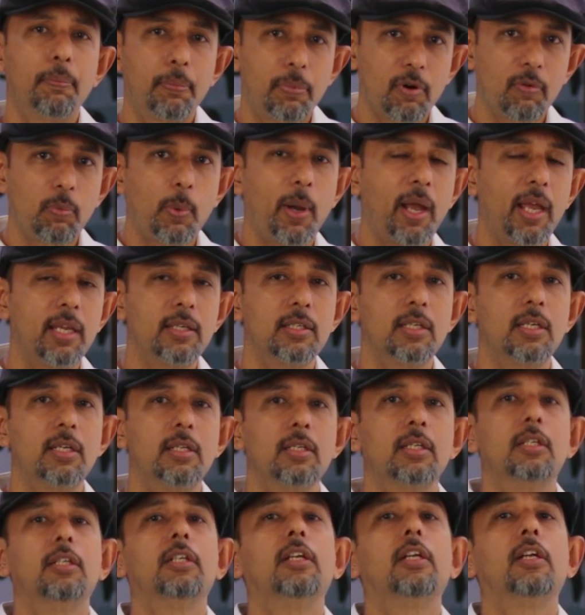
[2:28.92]

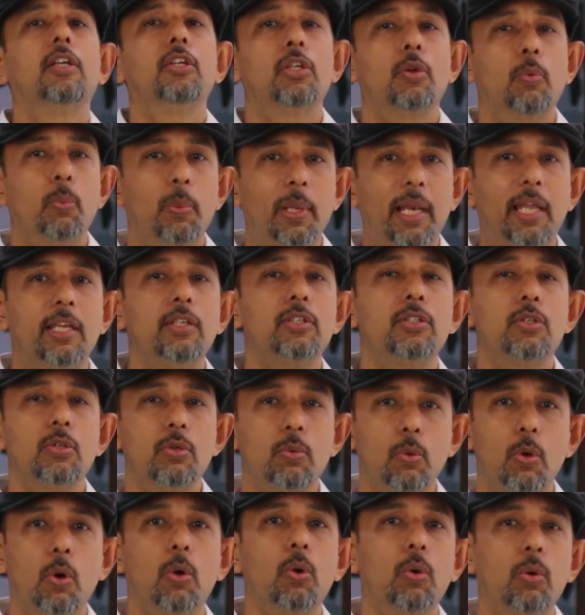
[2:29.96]
provided you're willing to
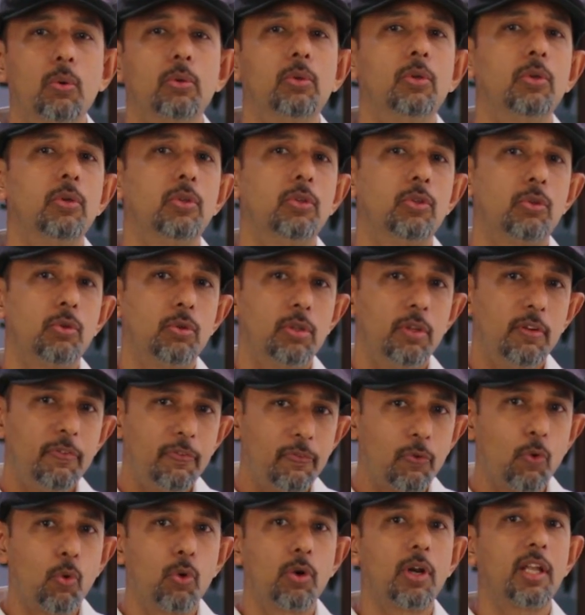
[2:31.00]
go to the
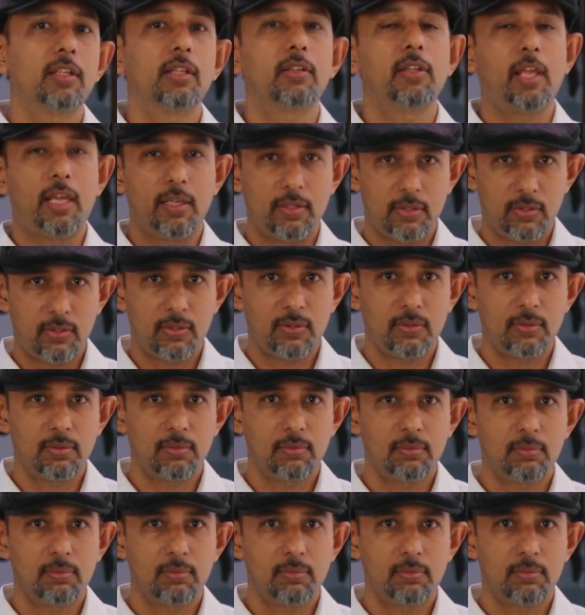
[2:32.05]
4 other things.